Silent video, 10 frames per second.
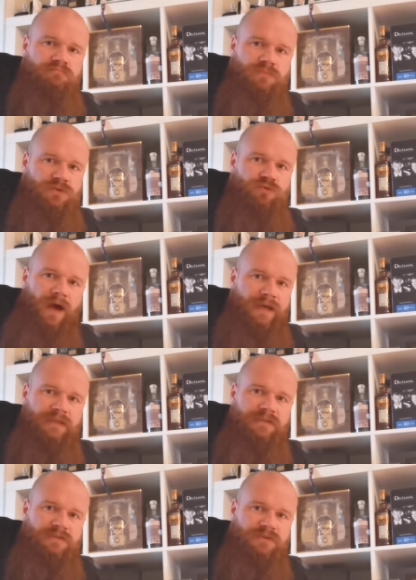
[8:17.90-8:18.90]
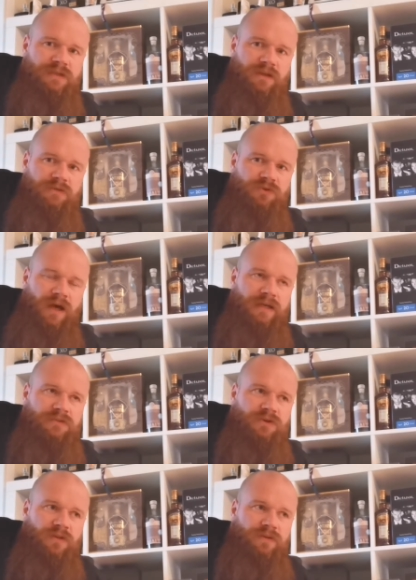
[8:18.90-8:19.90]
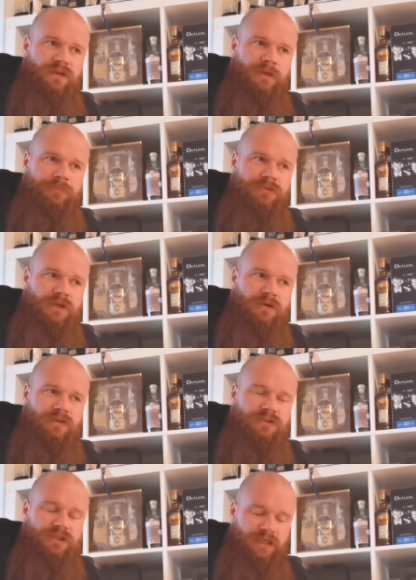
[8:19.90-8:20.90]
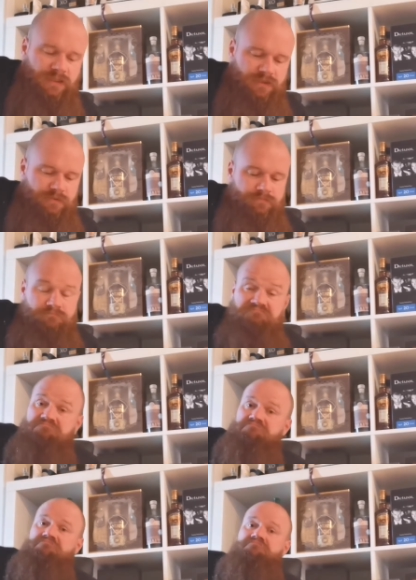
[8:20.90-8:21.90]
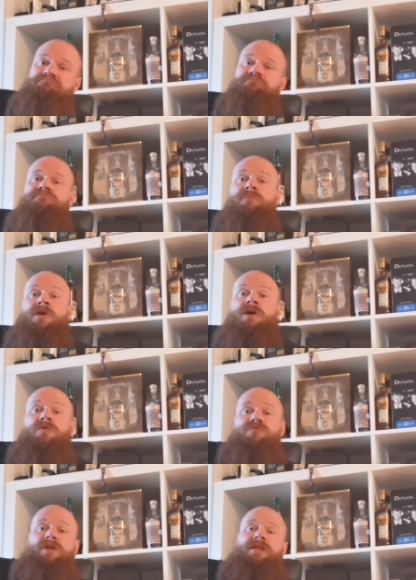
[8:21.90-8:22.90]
dryness, still dryness on the lips and on the cheeks. Really